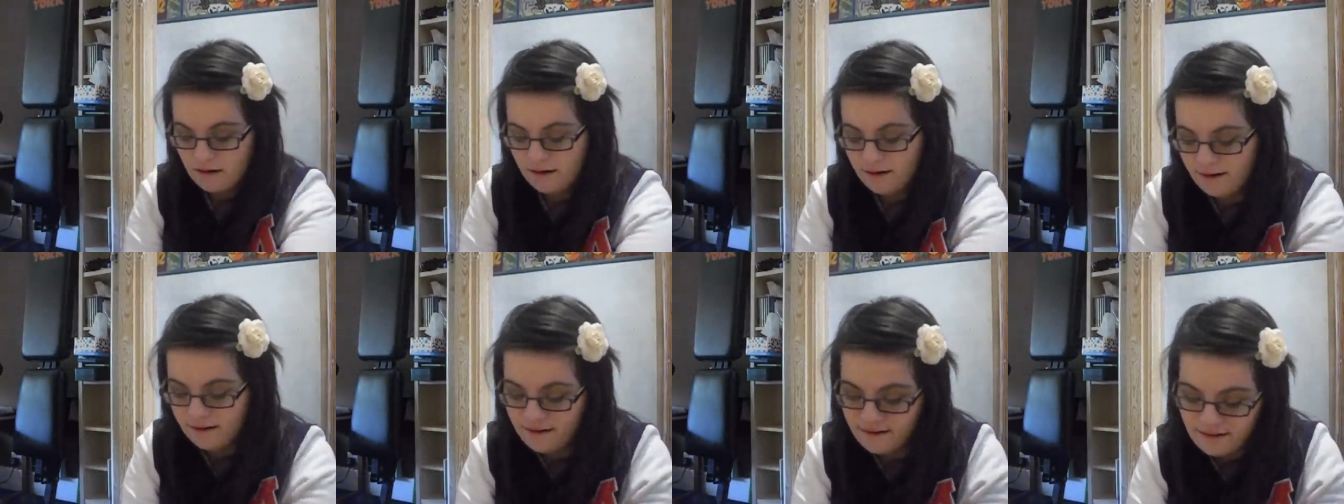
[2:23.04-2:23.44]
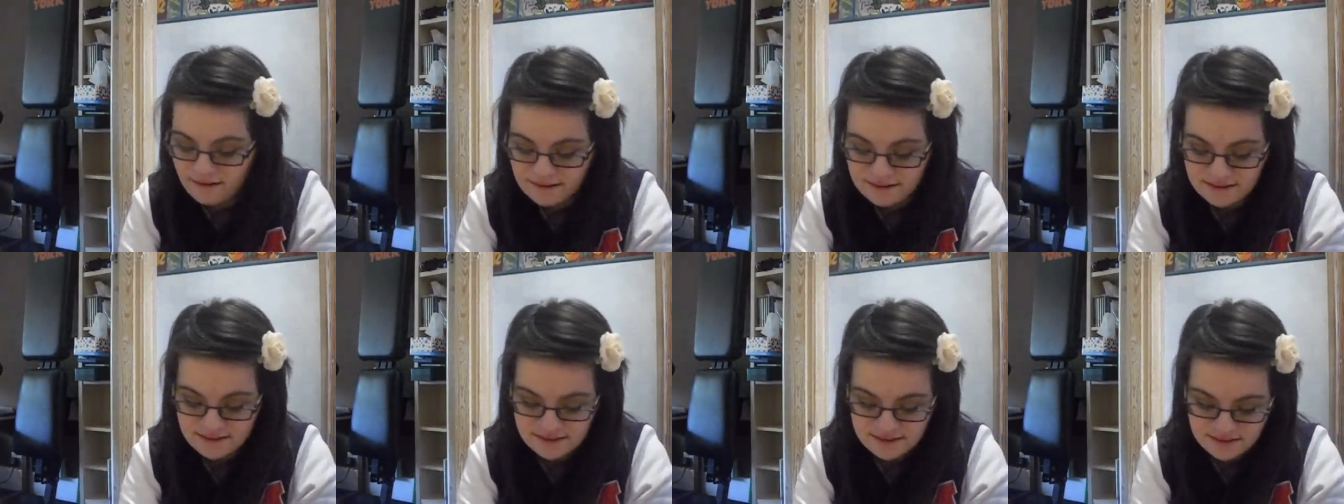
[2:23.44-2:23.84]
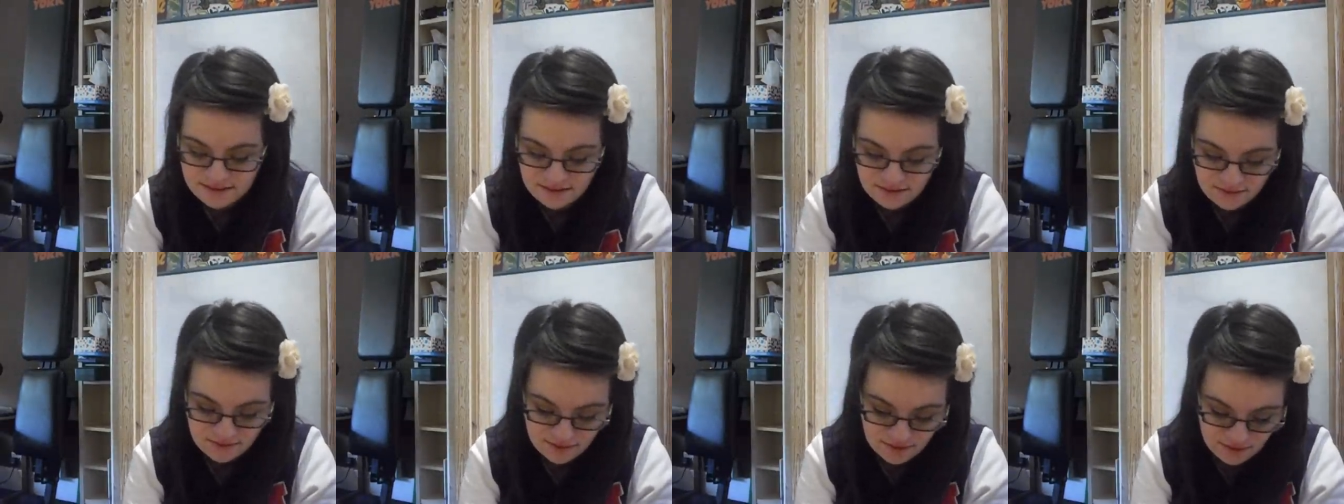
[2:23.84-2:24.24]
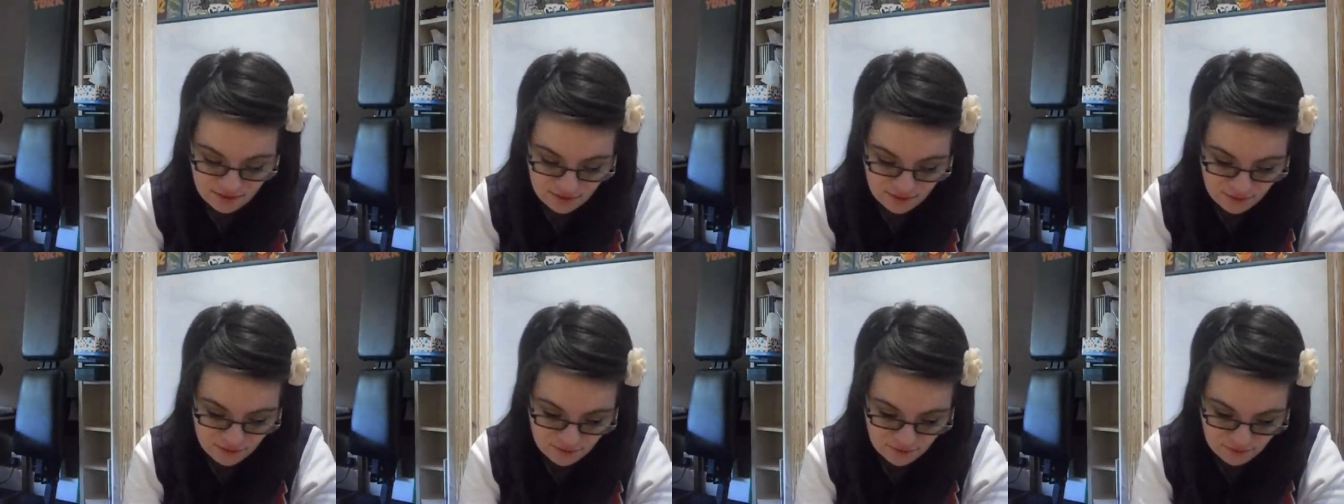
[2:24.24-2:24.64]
Oh, he's so
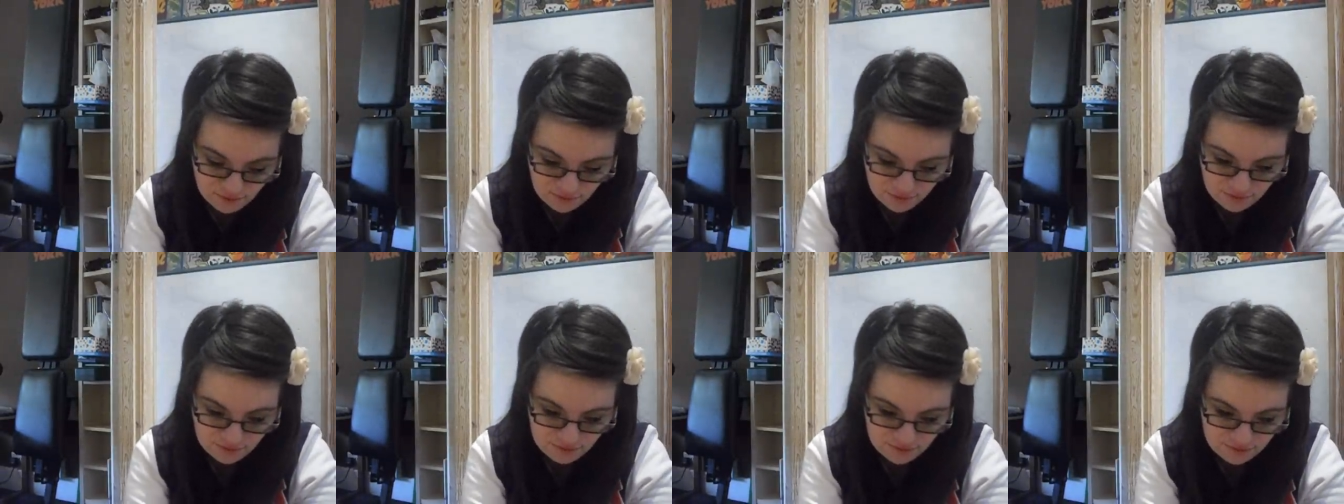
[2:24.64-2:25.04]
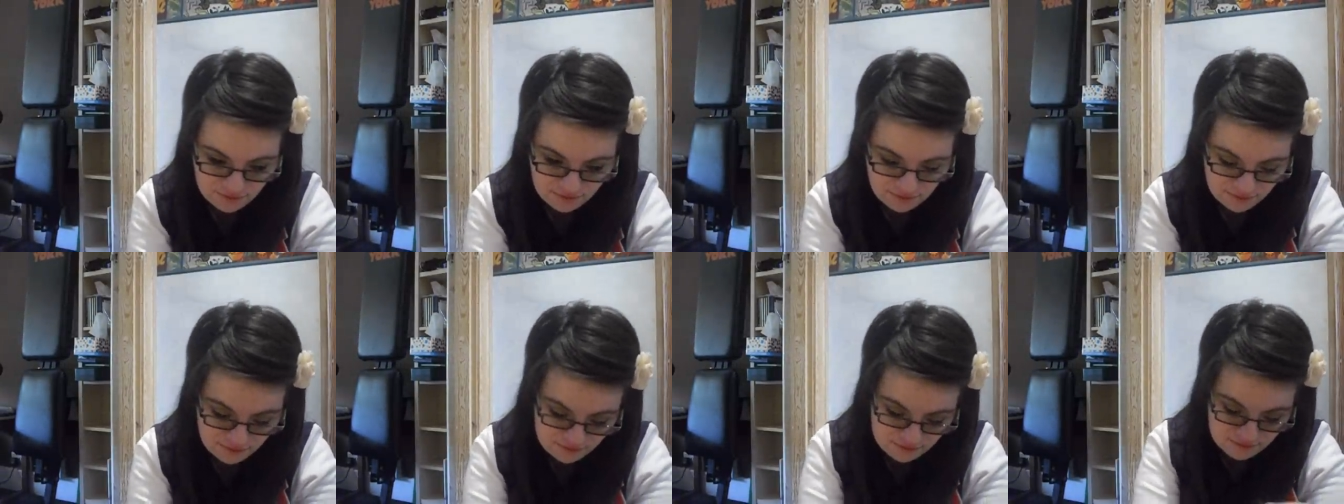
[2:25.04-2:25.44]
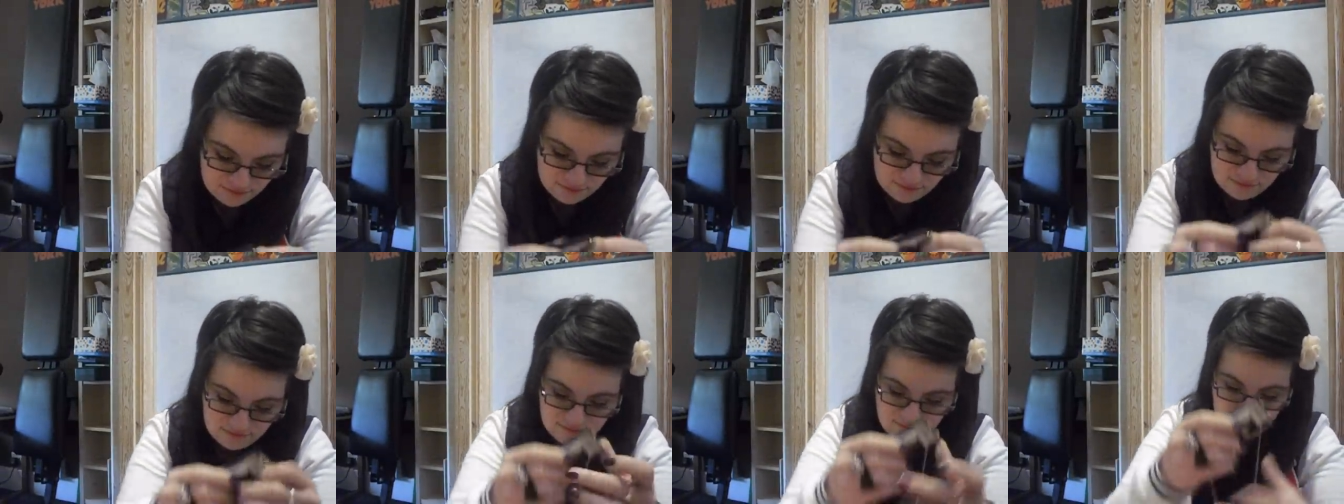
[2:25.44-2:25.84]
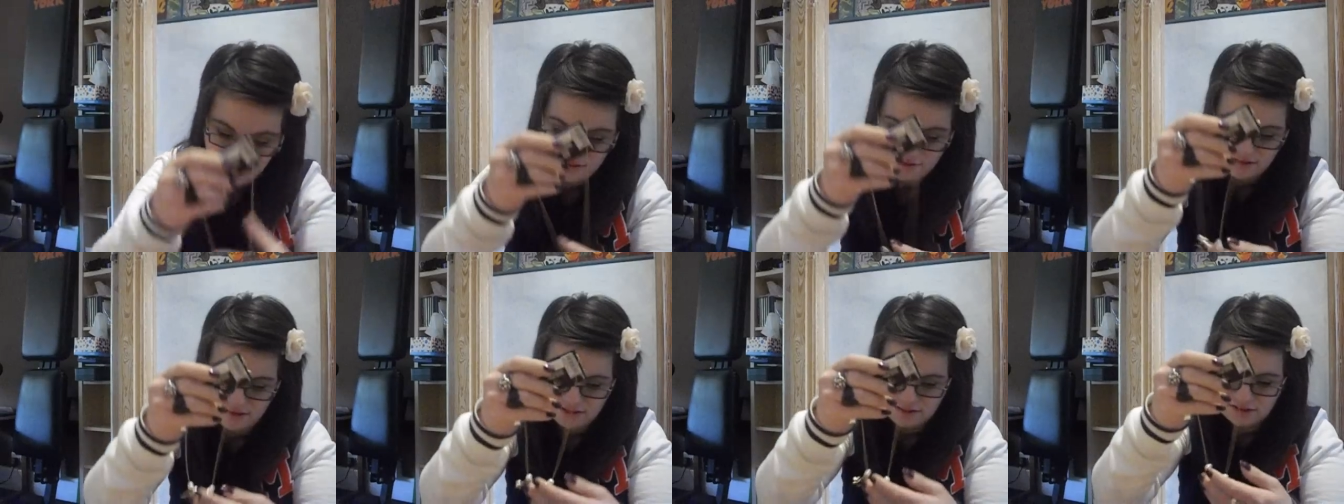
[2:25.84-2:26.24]
cute.
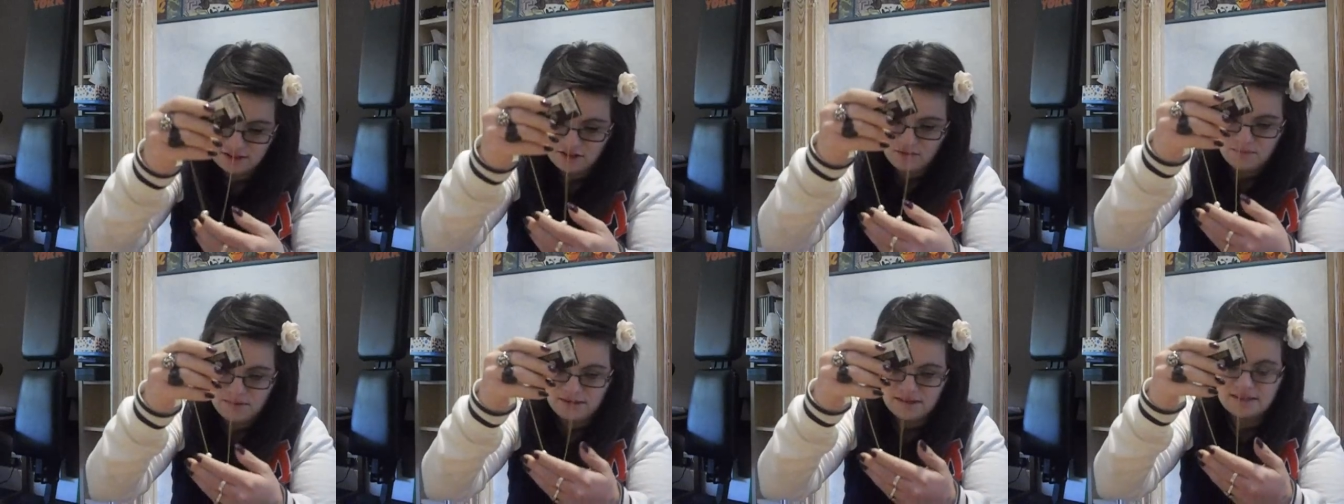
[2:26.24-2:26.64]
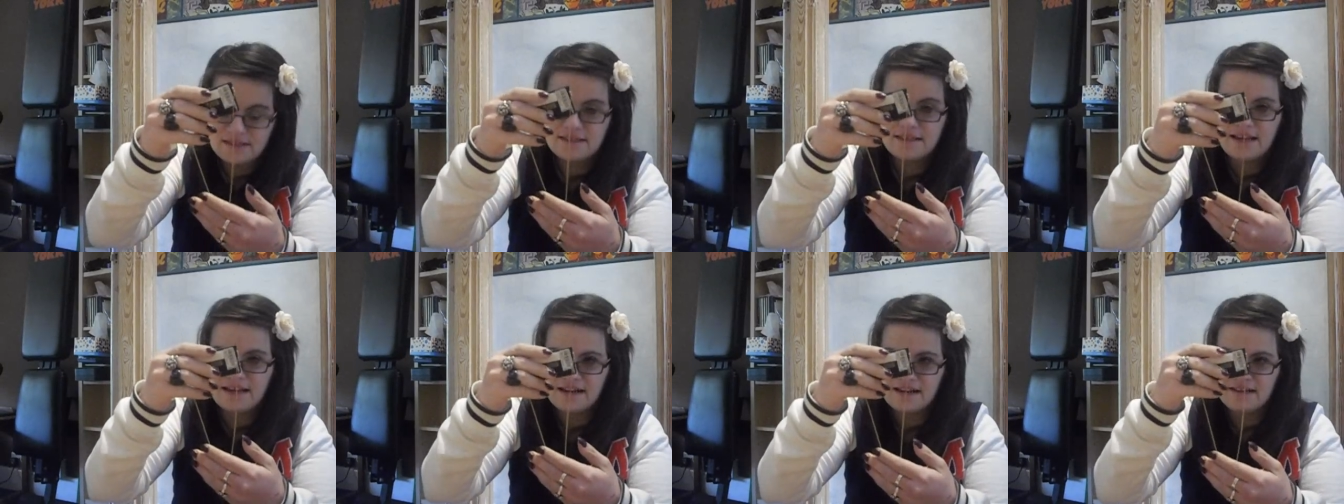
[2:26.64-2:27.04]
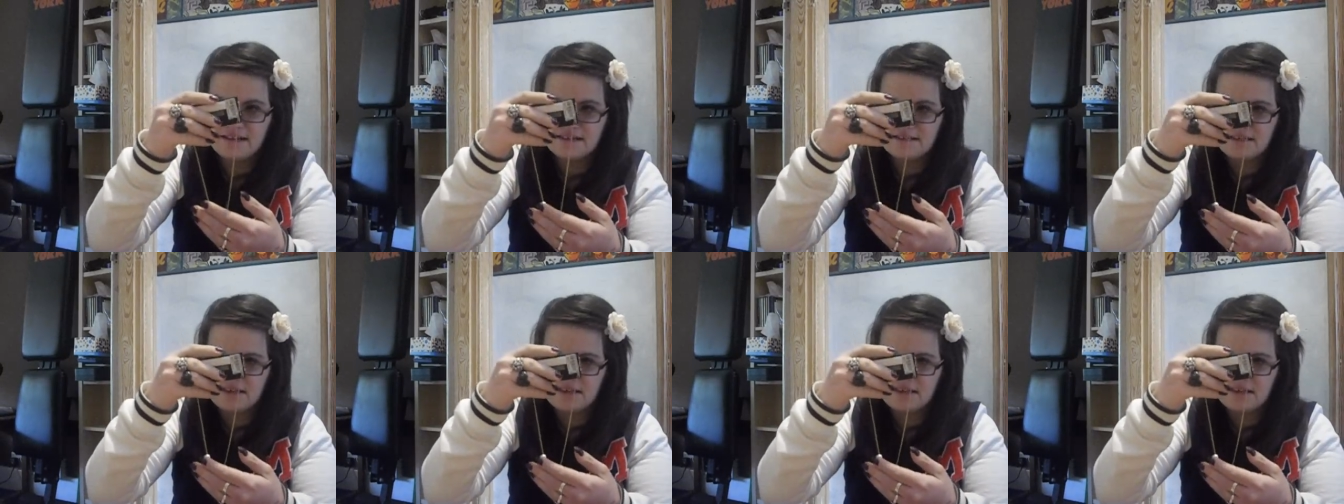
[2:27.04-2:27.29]
She got me this necklace